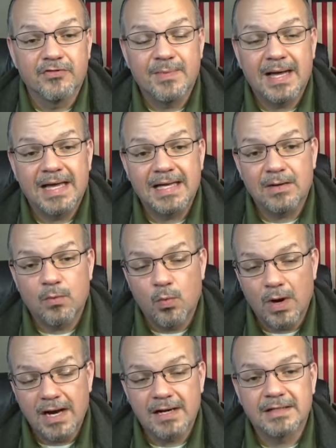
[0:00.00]
my
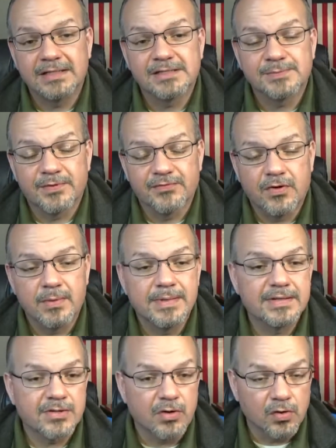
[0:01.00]
wireless
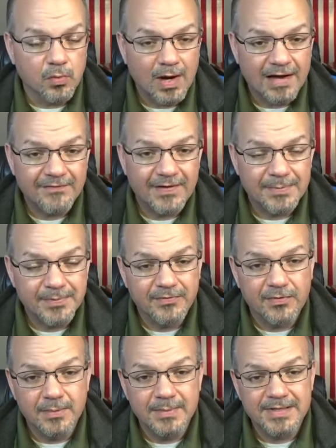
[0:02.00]
performance or Wi-Fi
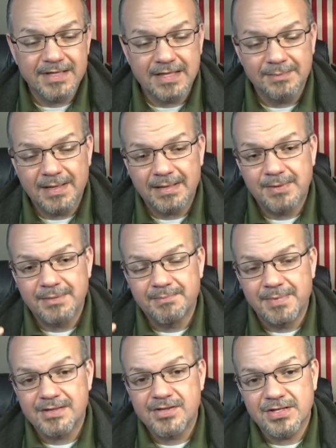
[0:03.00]
performance, and maybe
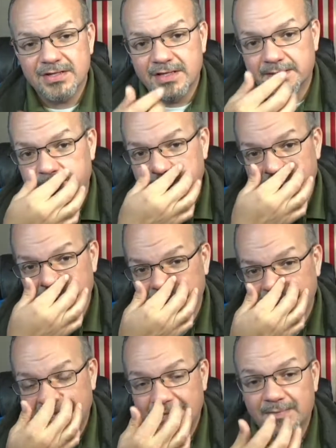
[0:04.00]
mention the model
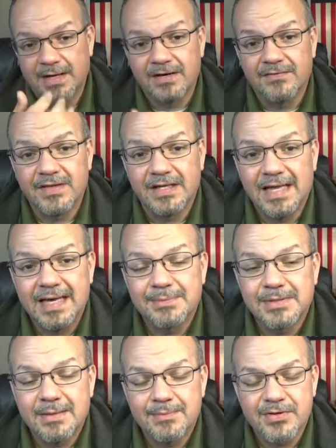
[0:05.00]
name of the
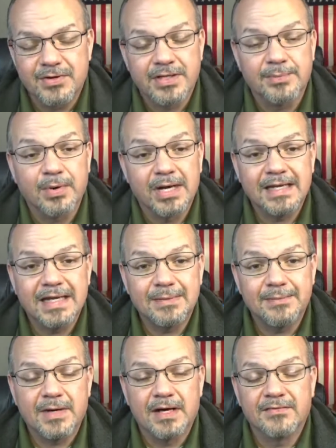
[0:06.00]
laptop. The brand
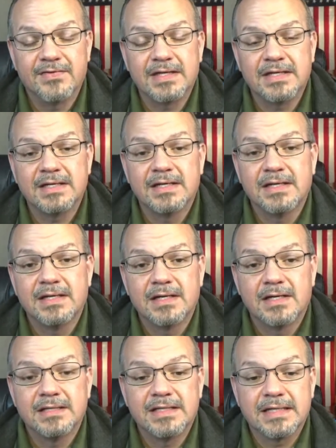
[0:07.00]
name of the
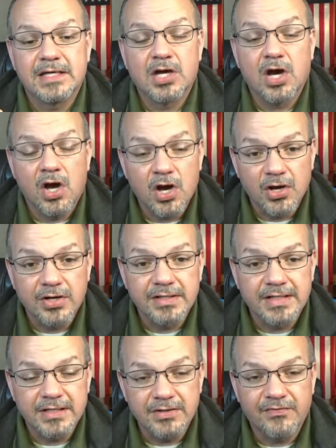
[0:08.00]
card
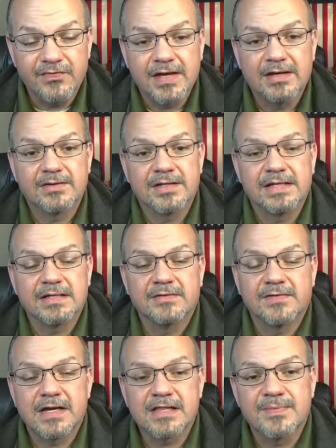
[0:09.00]
that you found in
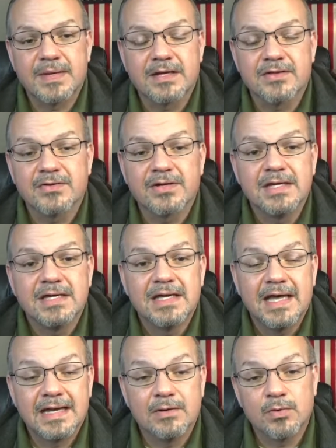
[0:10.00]
Device Manager.
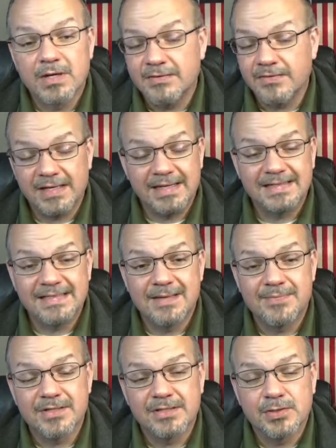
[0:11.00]
And it will give you any
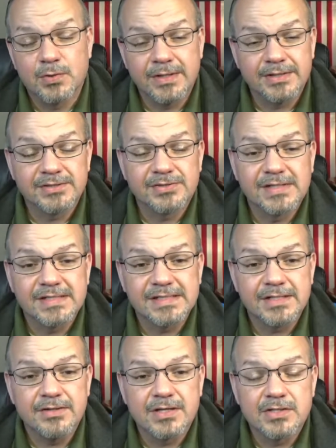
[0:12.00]
tips and tricks that
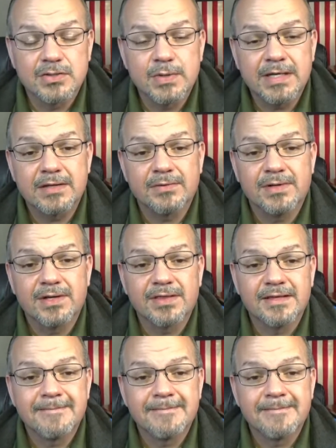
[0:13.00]
you can tweak it with.